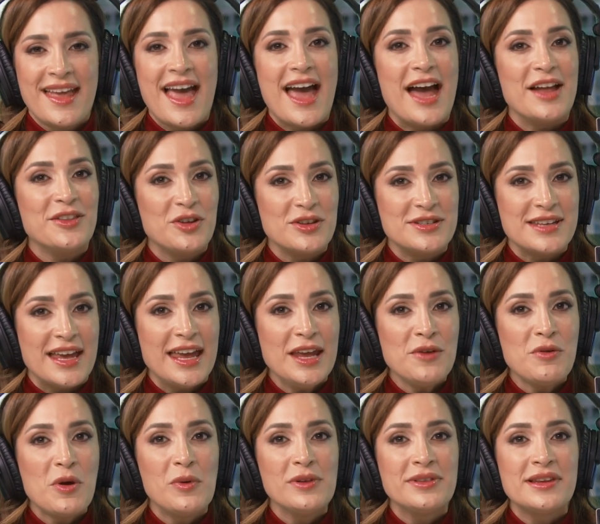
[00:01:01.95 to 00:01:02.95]
And today
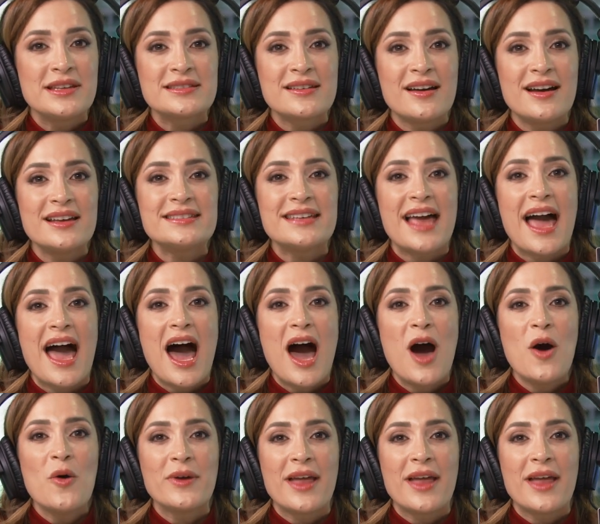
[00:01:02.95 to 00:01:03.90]
we will discuss how